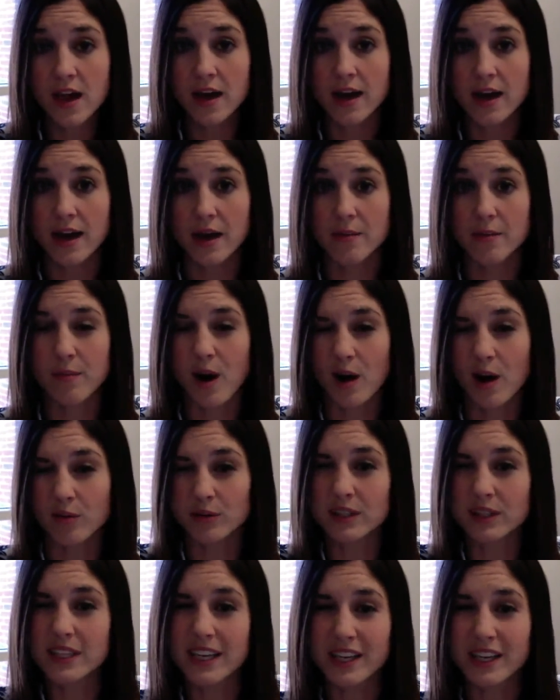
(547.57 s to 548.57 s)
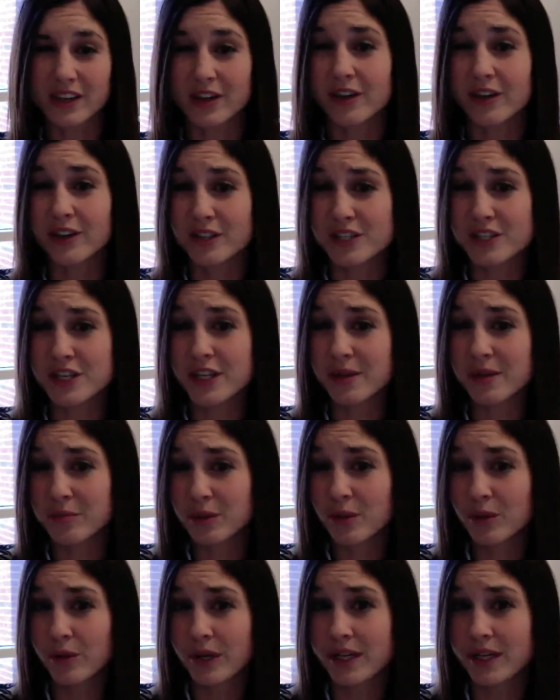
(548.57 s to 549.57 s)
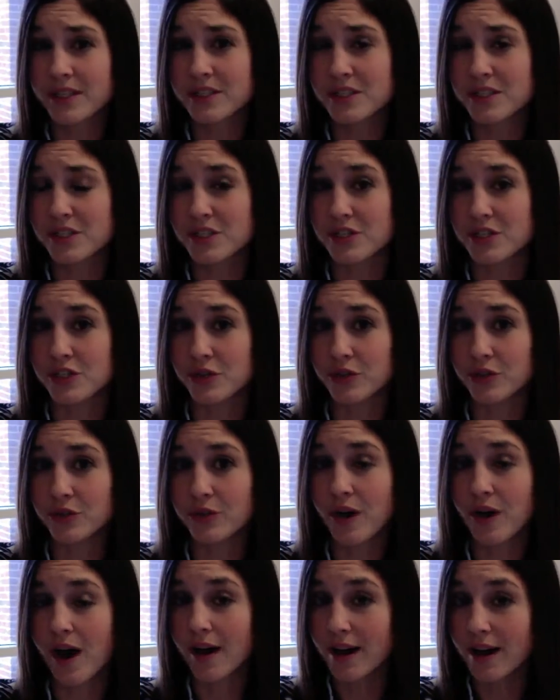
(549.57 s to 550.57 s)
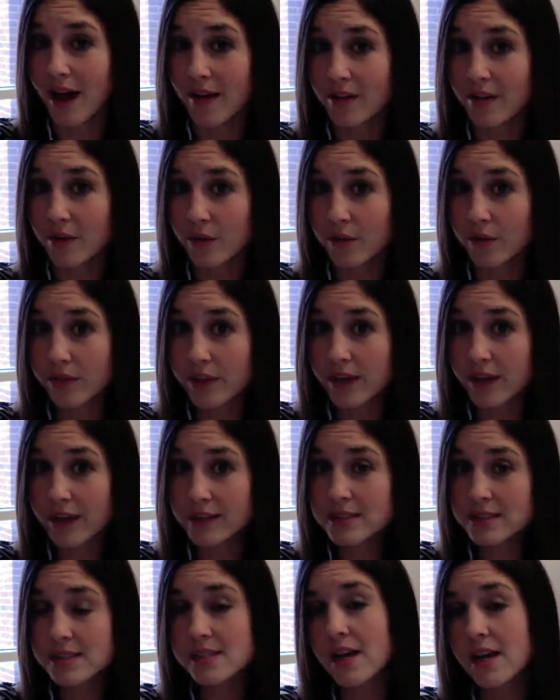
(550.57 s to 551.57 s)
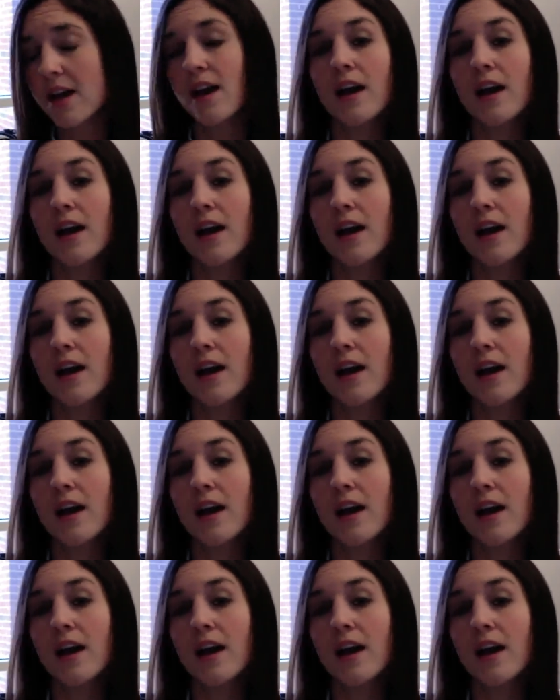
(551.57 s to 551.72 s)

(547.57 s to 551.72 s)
are really encouraging employees to do unethical things.